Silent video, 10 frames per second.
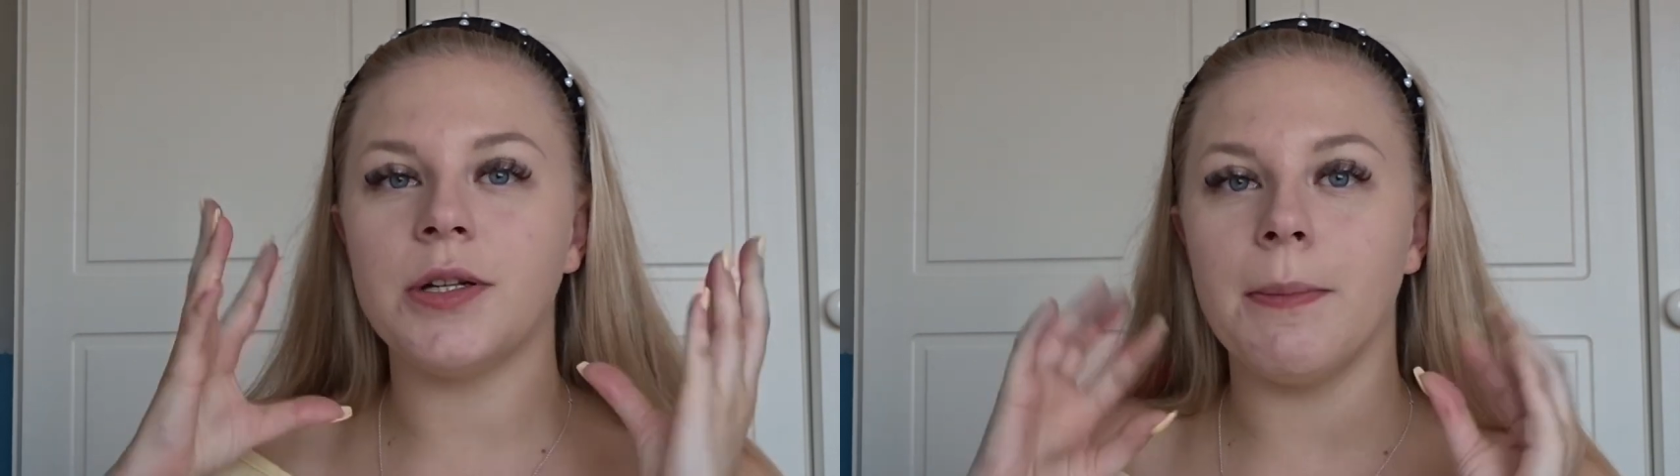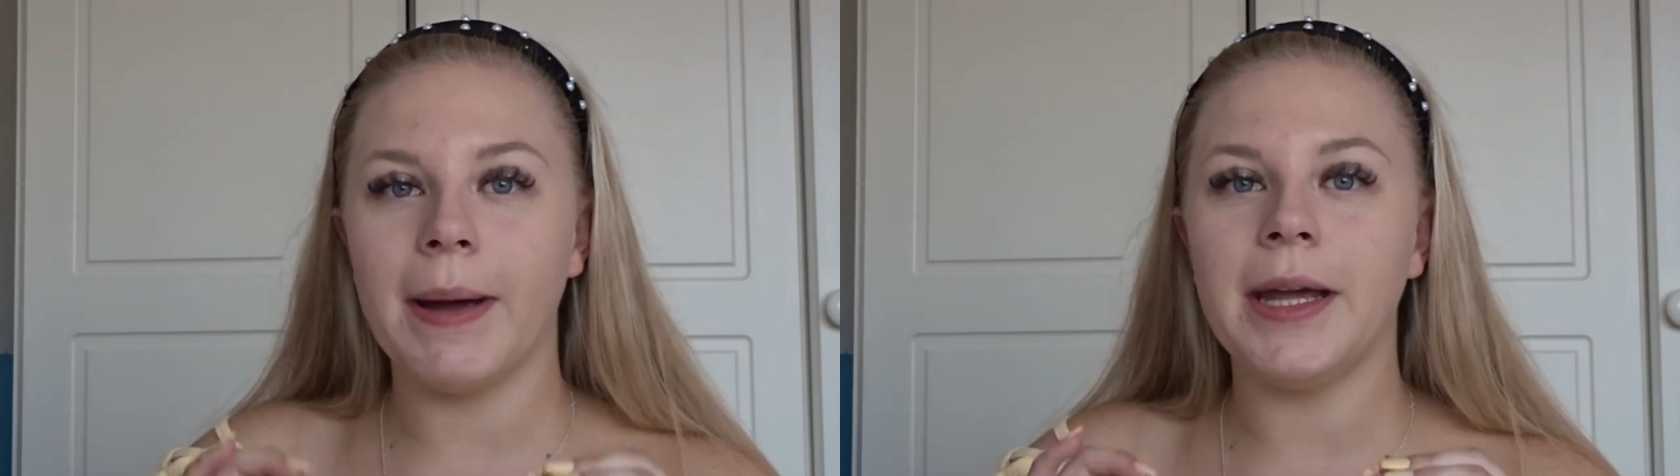
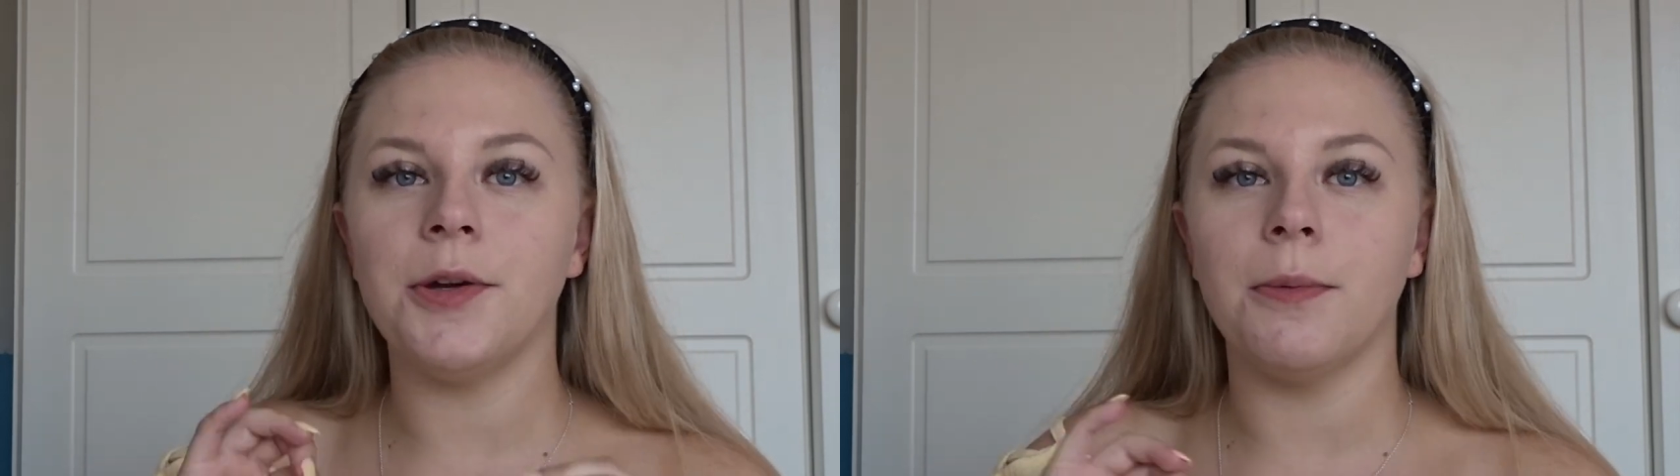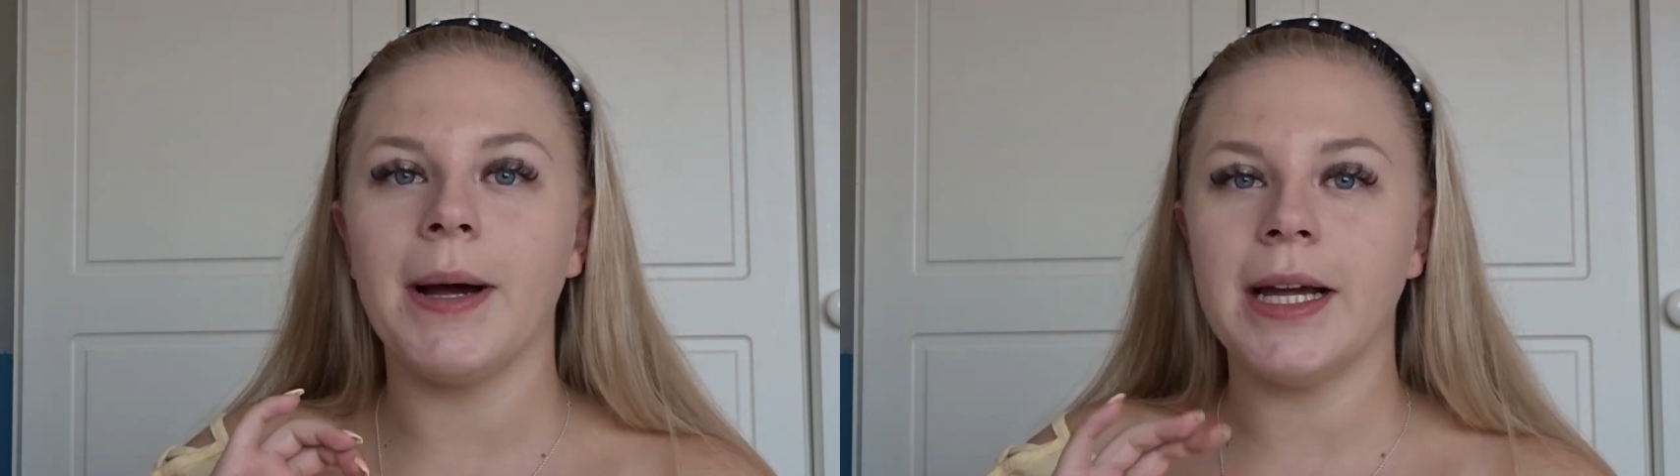to
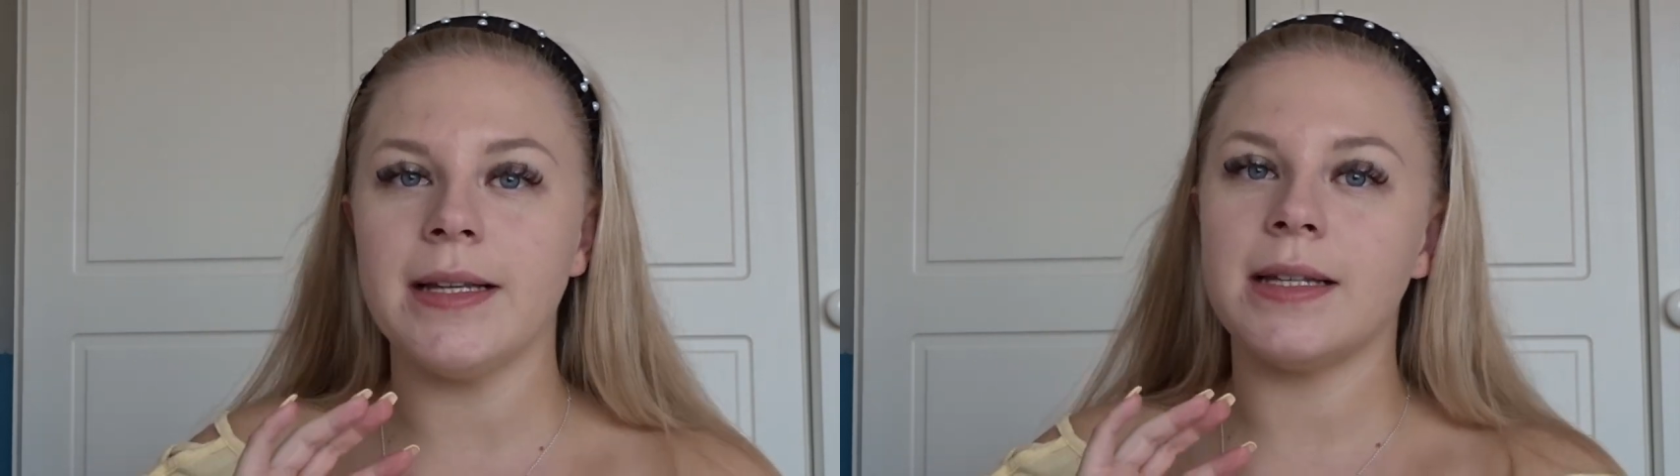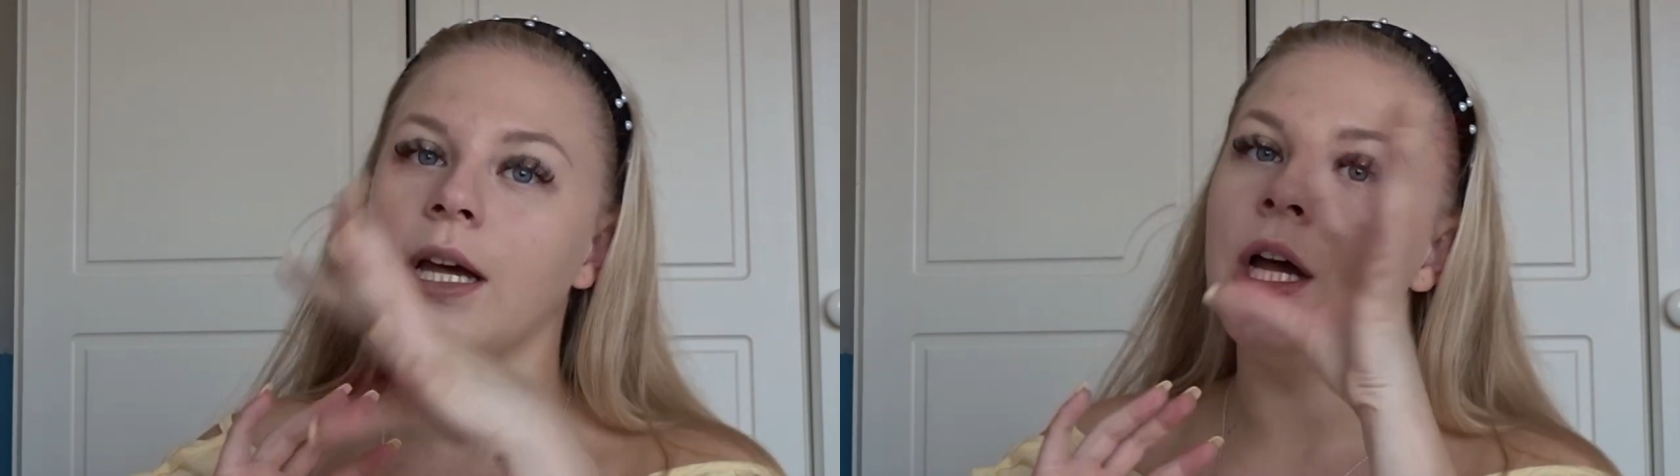make your
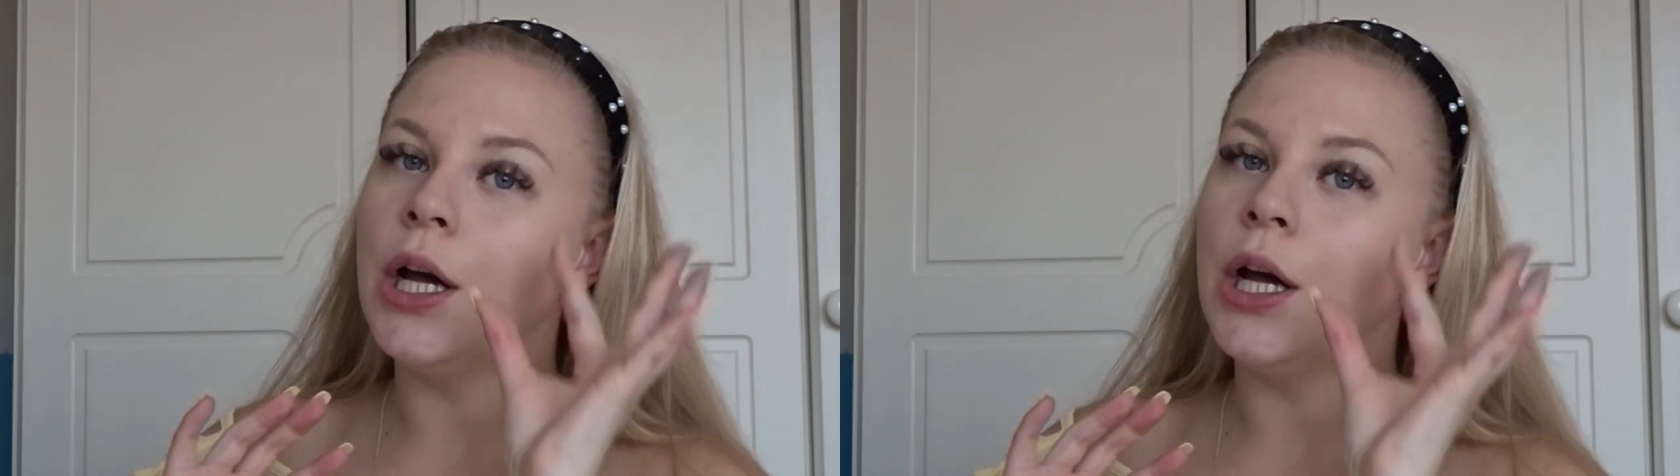base